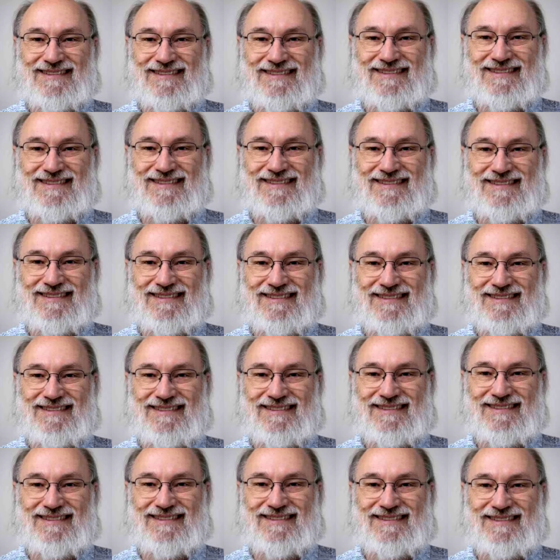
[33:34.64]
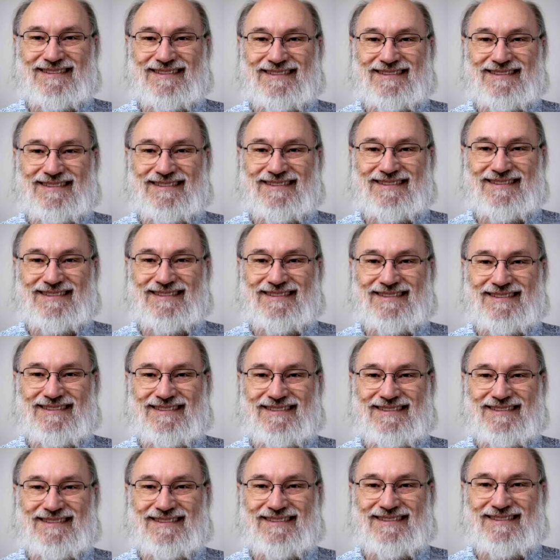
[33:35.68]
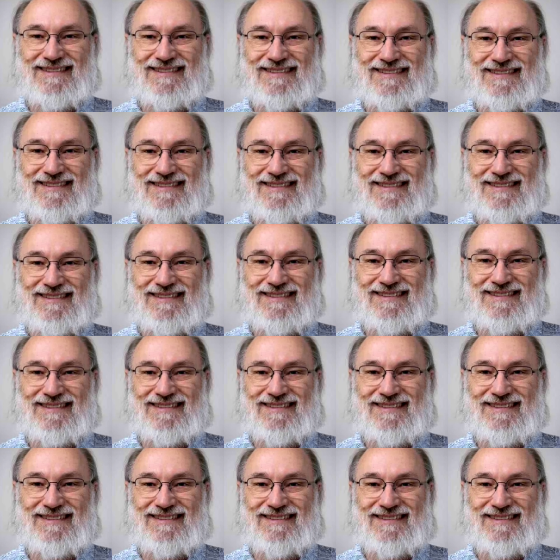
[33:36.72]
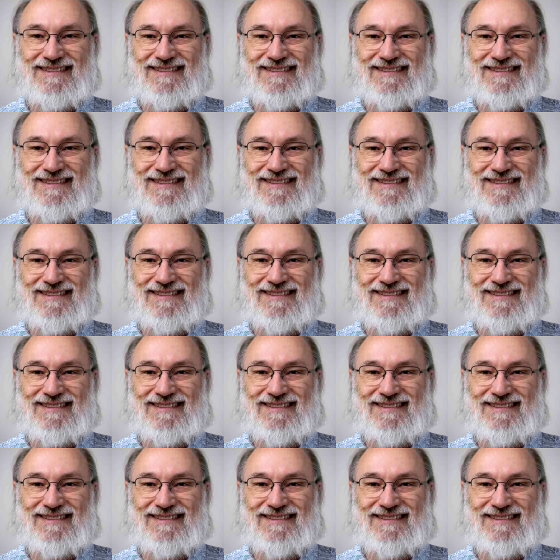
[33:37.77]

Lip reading: [no speech]